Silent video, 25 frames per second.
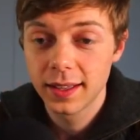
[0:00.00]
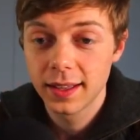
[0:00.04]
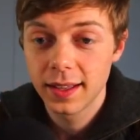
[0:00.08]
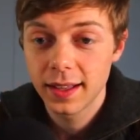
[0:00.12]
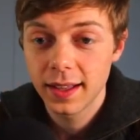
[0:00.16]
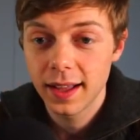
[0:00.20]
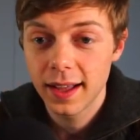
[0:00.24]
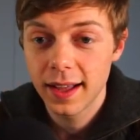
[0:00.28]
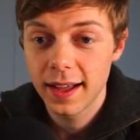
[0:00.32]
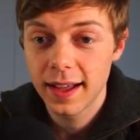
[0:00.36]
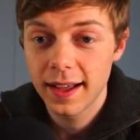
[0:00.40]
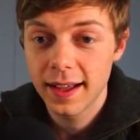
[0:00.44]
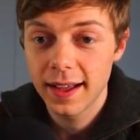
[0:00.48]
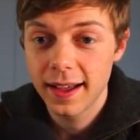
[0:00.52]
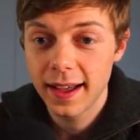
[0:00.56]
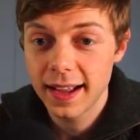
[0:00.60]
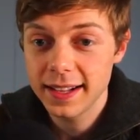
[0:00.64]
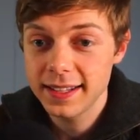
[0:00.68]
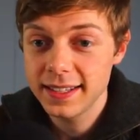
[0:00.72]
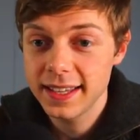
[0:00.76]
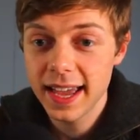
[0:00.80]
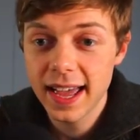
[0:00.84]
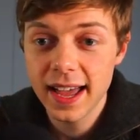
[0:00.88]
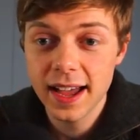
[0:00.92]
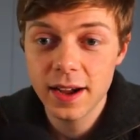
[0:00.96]

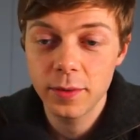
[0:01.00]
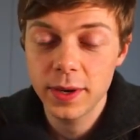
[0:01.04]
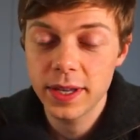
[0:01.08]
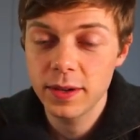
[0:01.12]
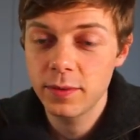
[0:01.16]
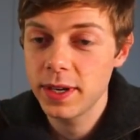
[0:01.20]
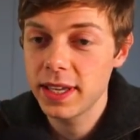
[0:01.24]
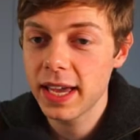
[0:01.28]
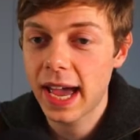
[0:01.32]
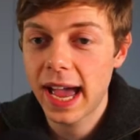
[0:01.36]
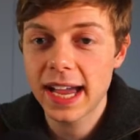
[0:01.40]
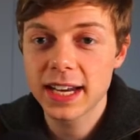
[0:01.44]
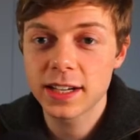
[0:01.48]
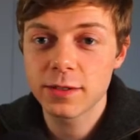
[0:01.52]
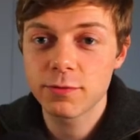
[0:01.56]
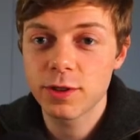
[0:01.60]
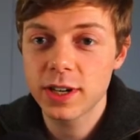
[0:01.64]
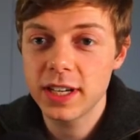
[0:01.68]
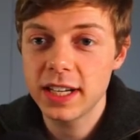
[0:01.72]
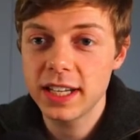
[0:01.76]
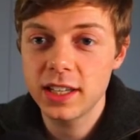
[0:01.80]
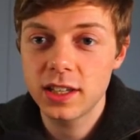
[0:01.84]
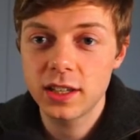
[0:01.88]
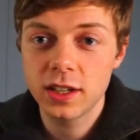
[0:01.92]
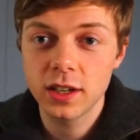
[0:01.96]
And yeah, we had a
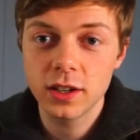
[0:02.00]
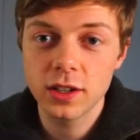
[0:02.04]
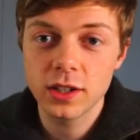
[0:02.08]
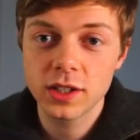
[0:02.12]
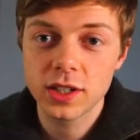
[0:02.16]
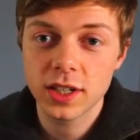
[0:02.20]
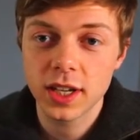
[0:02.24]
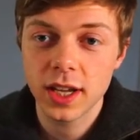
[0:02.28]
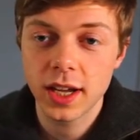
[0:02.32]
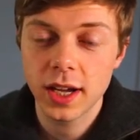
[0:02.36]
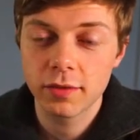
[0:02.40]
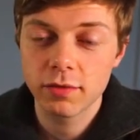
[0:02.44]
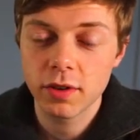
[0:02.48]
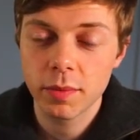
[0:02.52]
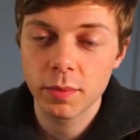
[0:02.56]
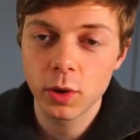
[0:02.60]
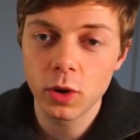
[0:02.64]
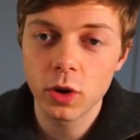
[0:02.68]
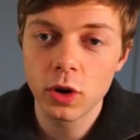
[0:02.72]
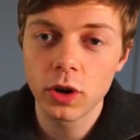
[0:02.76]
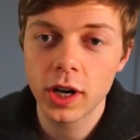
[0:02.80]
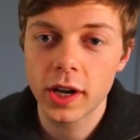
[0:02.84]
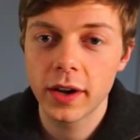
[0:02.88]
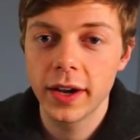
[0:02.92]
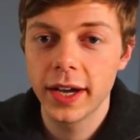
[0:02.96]
really good
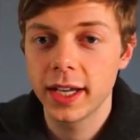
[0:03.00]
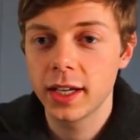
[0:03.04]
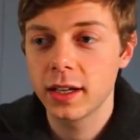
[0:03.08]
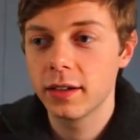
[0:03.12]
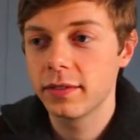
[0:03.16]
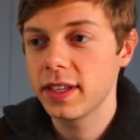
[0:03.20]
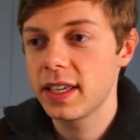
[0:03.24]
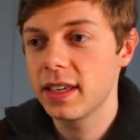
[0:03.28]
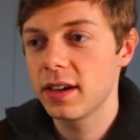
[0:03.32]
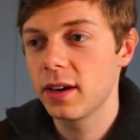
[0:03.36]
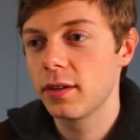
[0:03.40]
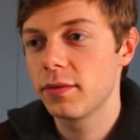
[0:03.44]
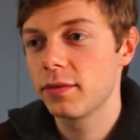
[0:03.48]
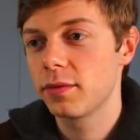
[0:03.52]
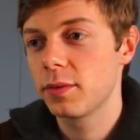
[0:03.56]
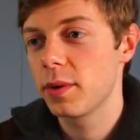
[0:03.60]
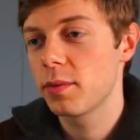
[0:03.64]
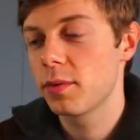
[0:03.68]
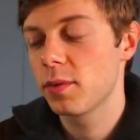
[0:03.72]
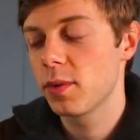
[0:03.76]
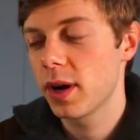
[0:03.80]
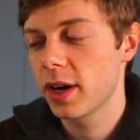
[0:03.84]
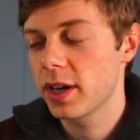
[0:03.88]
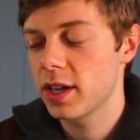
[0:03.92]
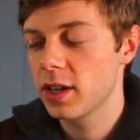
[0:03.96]
rapport going of we
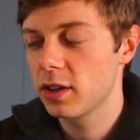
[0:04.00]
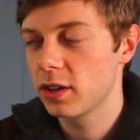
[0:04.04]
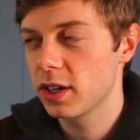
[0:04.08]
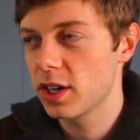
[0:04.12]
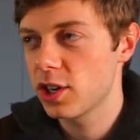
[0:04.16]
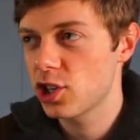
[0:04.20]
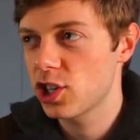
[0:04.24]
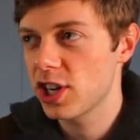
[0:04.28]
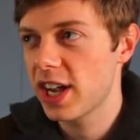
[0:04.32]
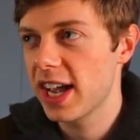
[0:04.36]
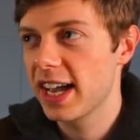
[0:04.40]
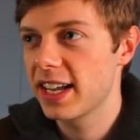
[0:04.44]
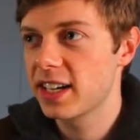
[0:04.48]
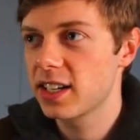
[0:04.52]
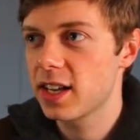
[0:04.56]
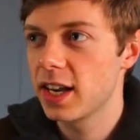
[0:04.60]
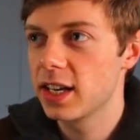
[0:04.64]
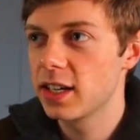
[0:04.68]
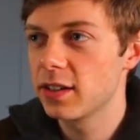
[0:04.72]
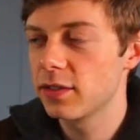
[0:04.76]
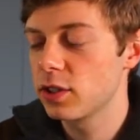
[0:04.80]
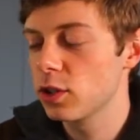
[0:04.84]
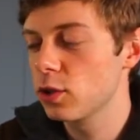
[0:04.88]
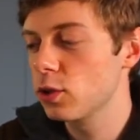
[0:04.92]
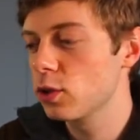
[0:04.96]
were working on a shared
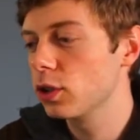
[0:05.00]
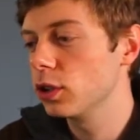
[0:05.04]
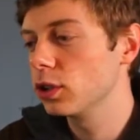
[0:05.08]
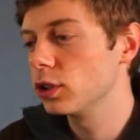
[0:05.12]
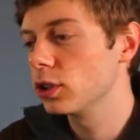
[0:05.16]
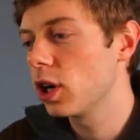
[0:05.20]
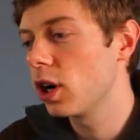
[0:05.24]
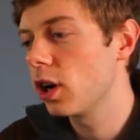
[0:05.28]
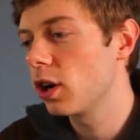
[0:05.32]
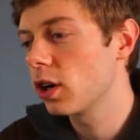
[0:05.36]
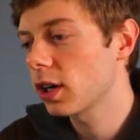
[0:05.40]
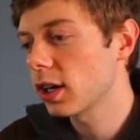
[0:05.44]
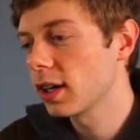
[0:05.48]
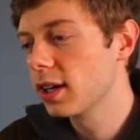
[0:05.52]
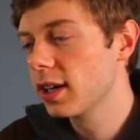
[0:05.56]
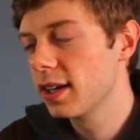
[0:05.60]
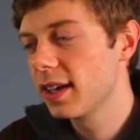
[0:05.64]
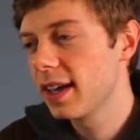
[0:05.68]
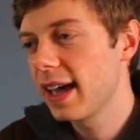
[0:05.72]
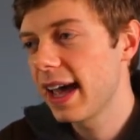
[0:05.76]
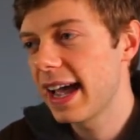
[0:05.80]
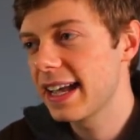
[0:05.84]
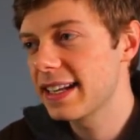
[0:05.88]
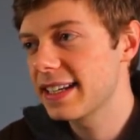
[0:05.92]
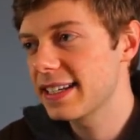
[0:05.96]
kind of Google Doc,
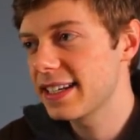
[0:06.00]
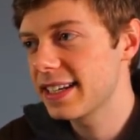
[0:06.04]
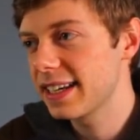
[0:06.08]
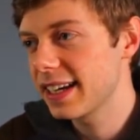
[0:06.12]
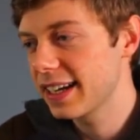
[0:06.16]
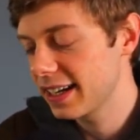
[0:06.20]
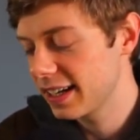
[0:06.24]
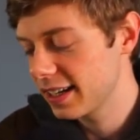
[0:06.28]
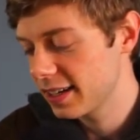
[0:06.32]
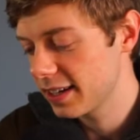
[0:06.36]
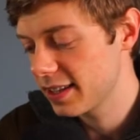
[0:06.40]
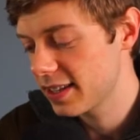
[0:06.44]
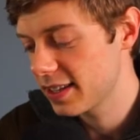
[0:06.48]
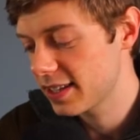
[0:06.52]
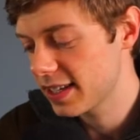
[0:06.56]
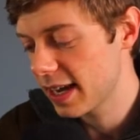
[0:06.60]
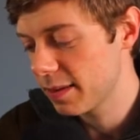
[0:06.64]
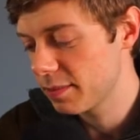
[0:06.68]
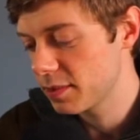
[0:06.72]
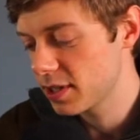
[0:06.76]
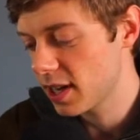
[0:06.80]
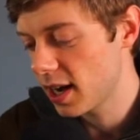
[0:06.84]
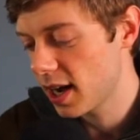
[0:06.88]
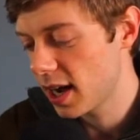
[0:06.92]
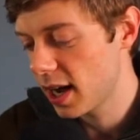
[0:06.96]
editing it at the
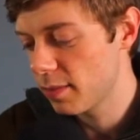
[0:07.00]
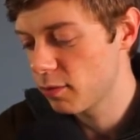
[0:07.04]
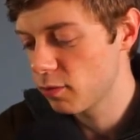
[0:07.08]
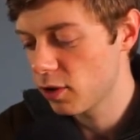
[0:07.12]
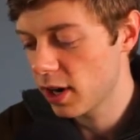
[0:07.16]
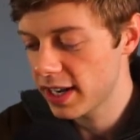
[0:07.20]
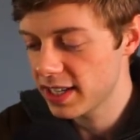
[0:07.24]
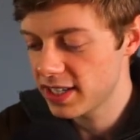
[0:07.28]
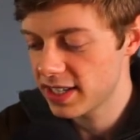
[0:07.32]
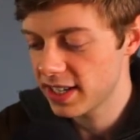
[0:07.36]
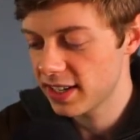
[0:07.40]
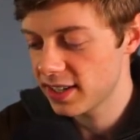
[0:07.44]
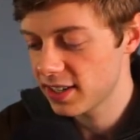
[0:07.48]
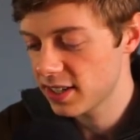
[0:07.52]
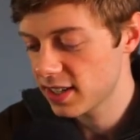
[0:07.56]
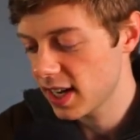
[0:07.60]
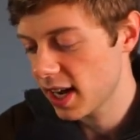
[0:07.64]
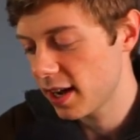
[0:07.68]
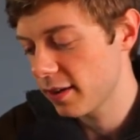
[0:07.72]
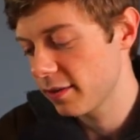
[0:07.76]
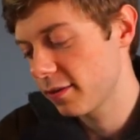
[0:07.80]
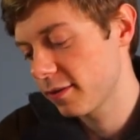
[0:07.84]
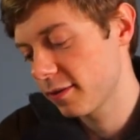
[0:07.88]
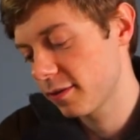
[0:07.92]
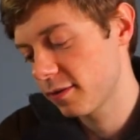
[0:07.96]
same time, writing
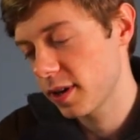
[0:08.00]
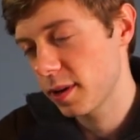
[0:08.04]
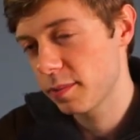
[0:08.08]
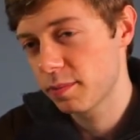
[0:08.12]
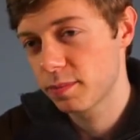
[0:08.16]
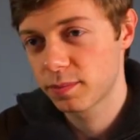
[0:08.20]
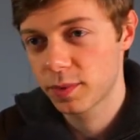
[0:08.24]
stuff,